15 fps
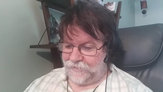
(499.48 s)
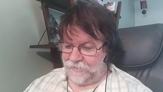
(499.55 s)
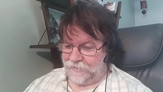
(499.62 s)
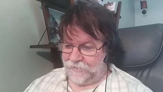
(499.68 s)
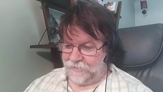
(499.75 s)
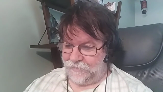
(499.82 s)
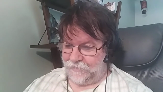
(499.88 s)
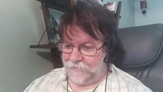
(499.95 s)

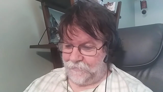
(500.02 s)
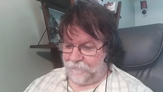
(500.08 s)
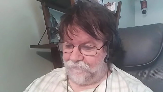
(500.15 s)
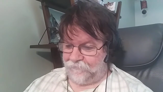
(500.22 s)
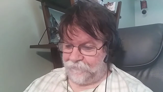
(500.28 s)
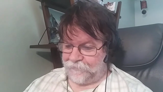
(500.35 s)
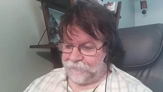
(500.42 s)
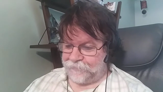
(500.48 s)

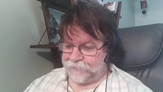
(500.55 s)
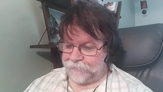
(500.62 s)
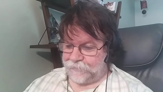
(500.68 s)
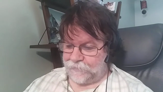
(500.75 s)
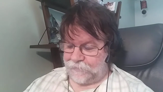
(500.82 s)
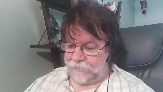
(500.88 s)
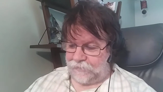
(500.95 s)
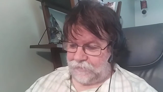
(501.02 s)

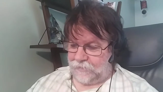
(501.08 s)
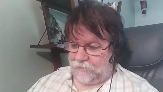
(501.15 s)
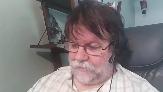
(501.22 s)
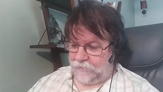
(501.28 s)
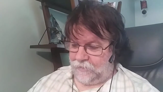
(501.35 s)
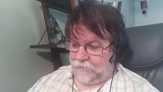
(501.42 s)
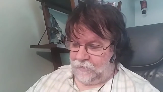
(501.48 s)
(no one is talking)